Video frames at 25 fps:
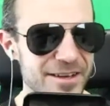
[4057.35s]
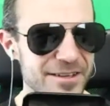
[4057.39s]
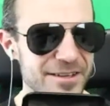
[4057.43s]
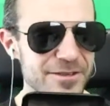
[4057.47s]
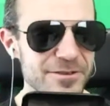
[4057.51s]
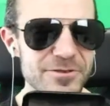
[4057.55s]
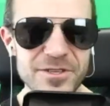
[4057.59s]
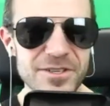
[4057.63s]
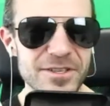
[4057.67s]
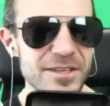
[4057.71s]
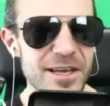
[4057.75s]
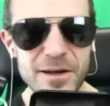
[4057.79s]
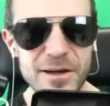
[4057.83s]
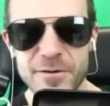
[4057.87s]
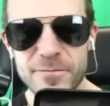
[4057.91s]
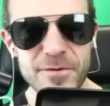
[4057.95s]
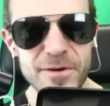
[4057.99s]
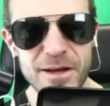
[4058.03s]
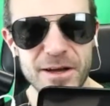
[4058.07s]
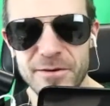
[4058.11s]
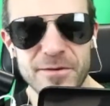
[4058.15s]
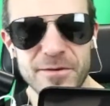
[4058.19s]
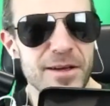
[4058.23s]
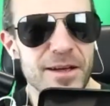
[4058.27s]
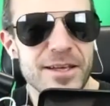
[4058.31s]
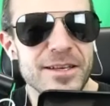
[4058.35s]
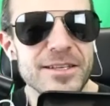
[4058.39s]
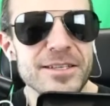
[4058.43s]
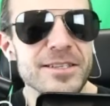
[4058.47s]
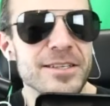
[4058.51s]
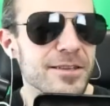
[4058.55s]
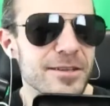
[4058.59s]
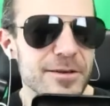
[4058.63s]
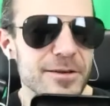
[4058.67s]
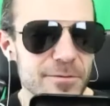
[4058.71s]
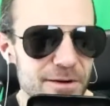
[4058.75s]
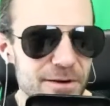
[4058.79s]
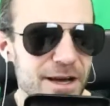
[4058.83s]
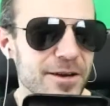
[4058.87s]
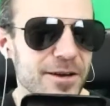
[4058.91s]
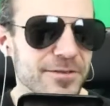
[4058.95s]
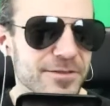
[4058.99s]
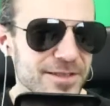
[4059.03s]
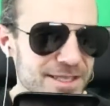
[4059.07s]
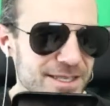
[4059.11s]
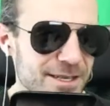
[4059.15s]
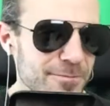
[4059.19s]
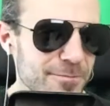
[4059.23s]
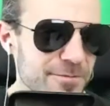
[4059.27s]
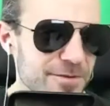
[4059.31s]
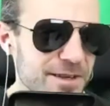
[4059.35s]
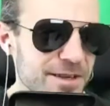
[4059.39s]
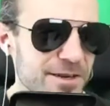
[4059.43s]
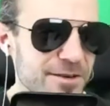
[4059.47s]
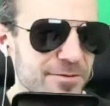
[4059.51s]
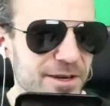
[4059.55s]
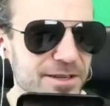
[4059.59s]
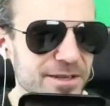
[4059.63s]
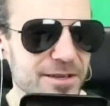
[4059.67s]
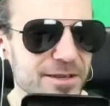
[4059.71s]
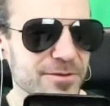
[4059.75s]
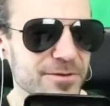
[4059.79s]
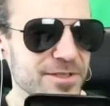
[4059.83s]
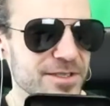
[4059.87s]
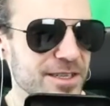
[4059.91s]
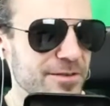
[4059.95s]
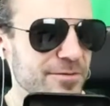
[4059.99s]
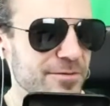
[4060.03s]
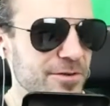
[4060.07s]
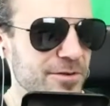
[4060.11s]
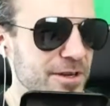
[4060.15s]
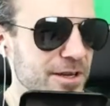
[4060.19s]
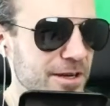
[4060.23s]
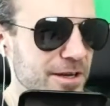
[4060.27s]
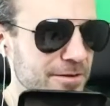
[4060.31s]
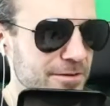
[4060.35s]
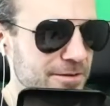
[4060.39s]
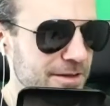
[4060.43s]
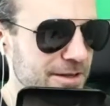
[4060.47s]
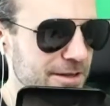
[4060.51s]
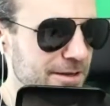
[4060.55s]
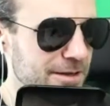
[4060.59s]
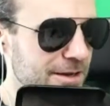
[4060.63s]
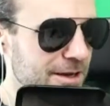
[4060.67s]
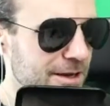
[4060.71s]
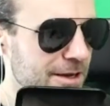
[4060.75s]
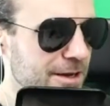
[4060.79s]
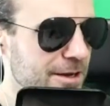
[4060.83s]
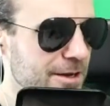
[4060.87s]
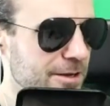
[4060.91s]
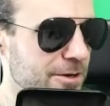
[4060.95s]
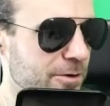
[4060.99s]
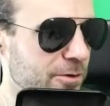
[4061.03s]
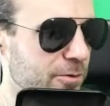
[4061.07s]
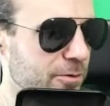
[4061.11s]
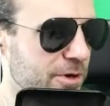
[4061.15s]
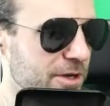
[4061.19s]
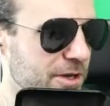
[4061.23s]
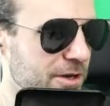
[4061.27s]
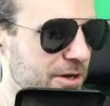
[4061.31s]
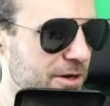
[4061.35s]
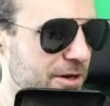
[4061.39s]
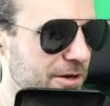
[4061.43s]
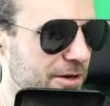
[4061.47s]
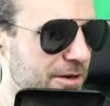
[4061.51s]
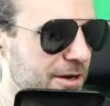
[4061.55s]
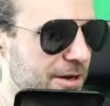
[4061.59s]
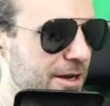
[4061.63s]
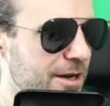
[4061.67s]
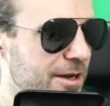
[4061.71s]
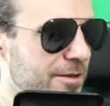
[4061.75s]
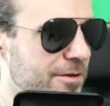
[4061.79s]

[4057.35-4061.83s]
Usually I easily found something, right? There was never nothing going on.